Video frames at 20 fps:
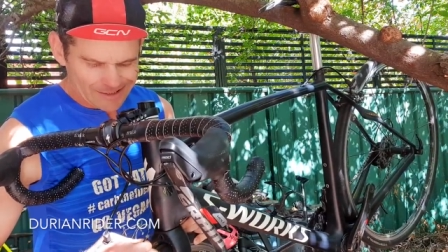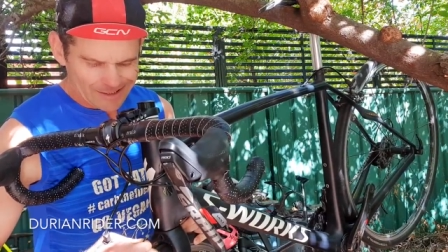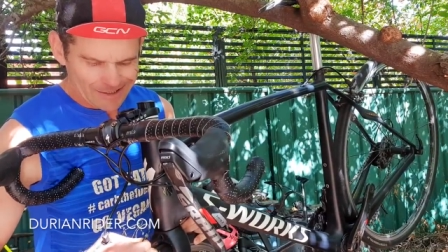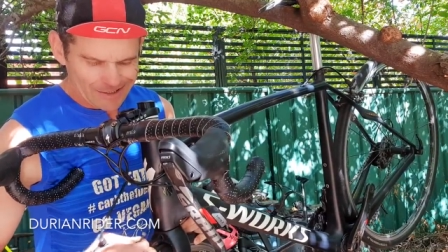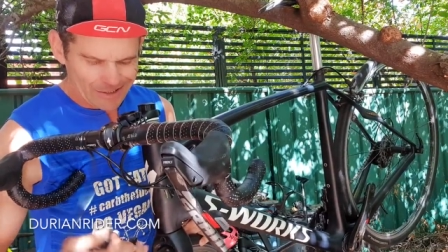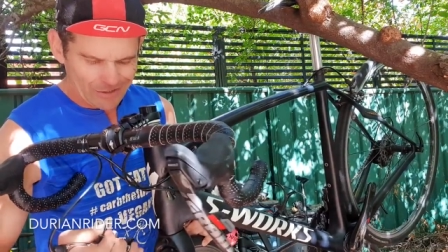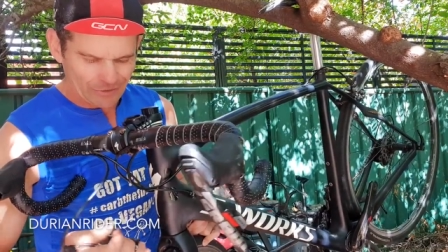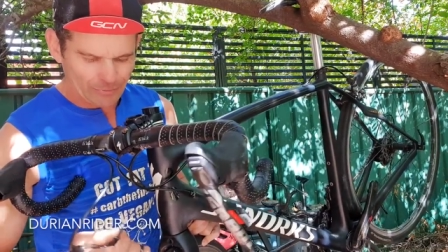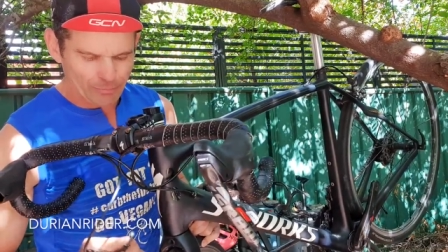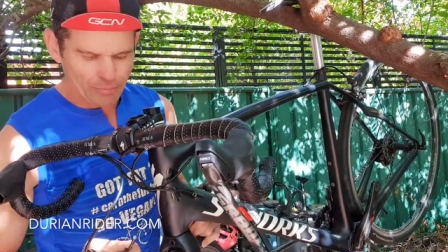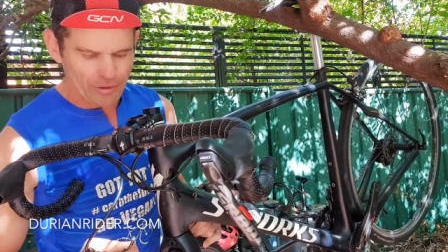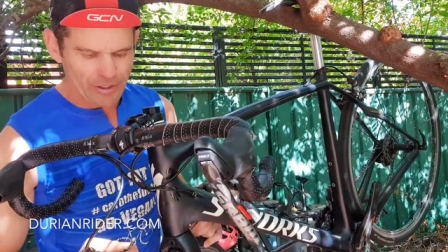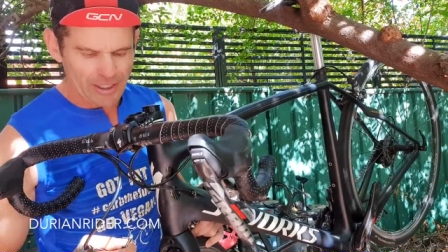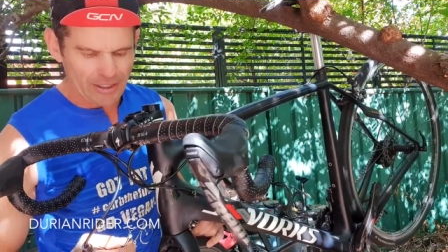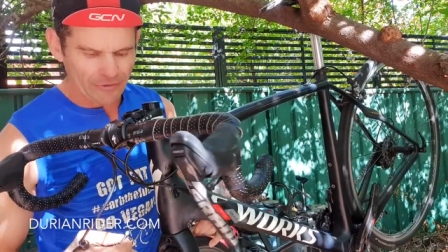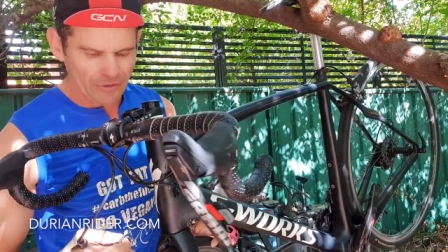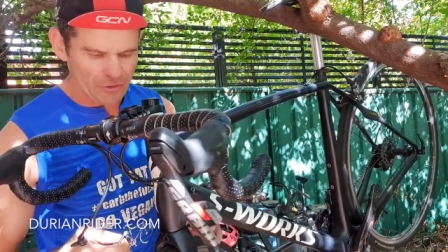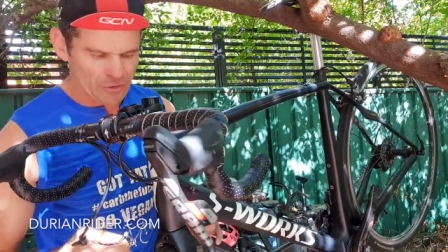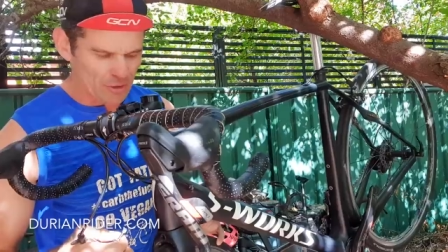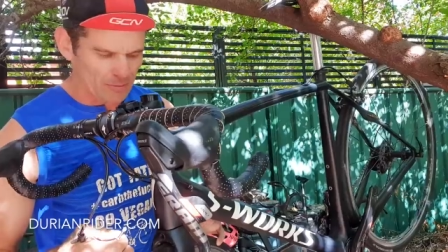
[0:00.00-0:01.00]
it's a pretty
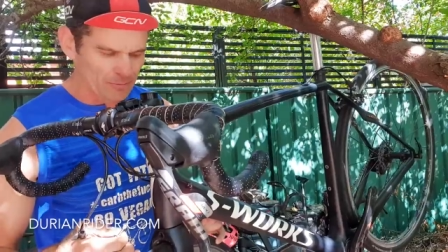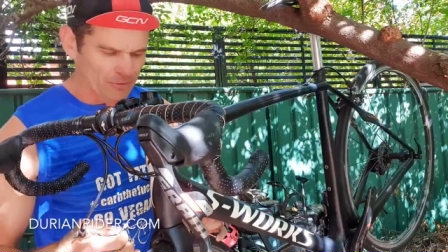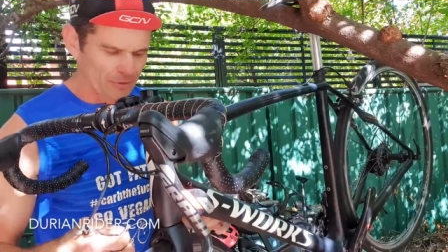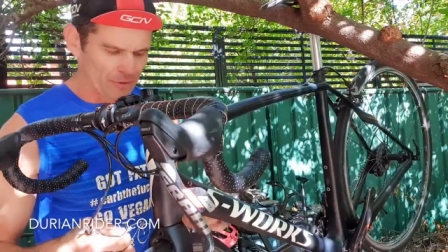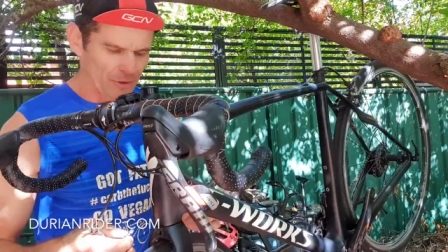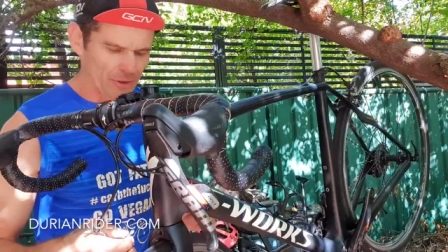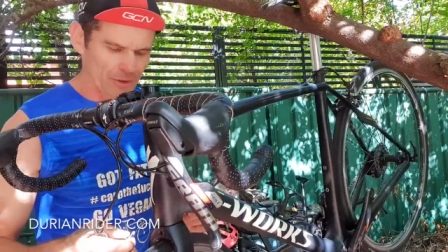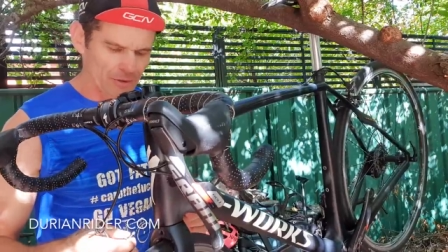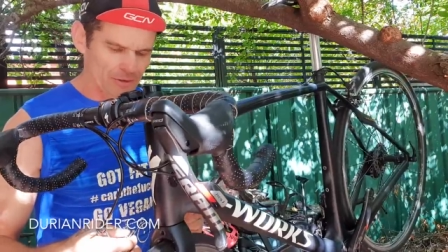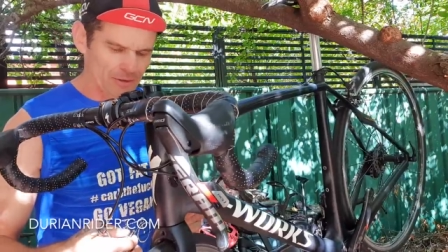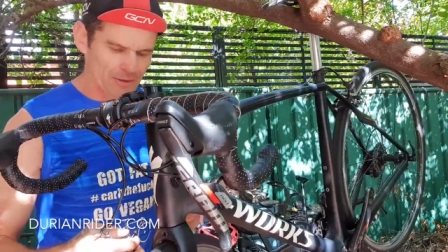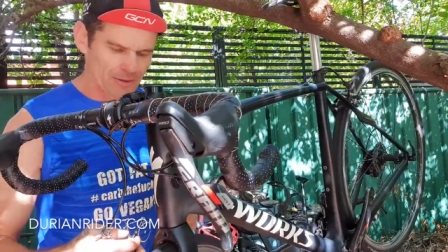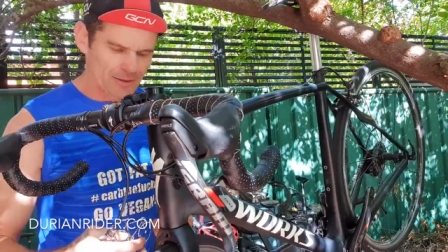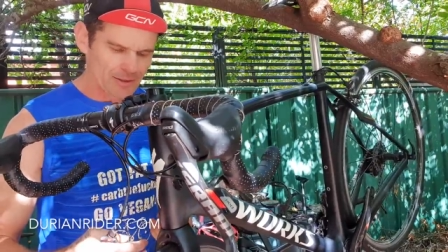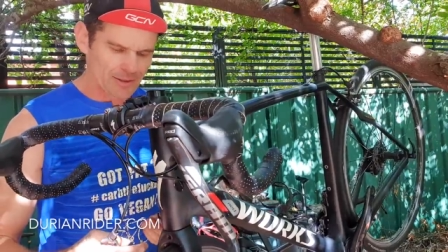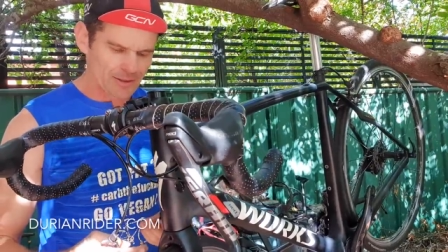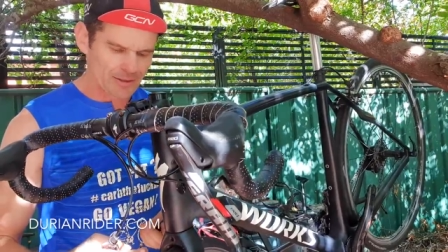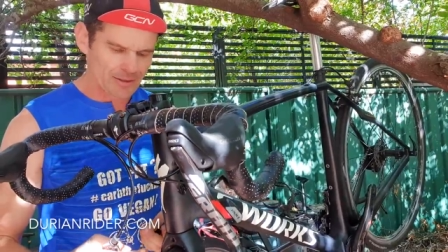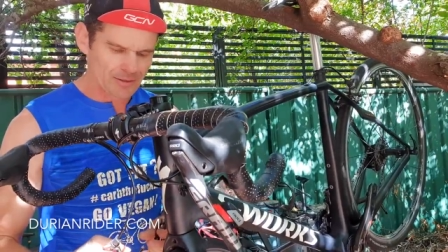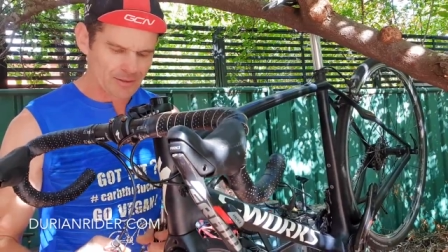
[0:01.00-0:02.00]
easy job to do,
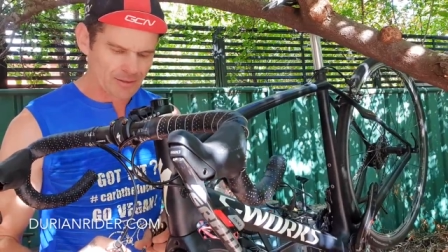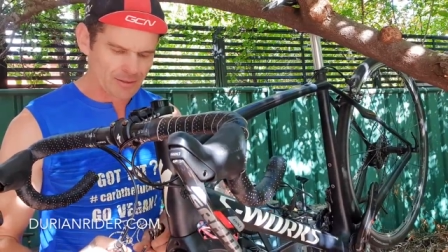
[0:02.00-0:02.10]
you know.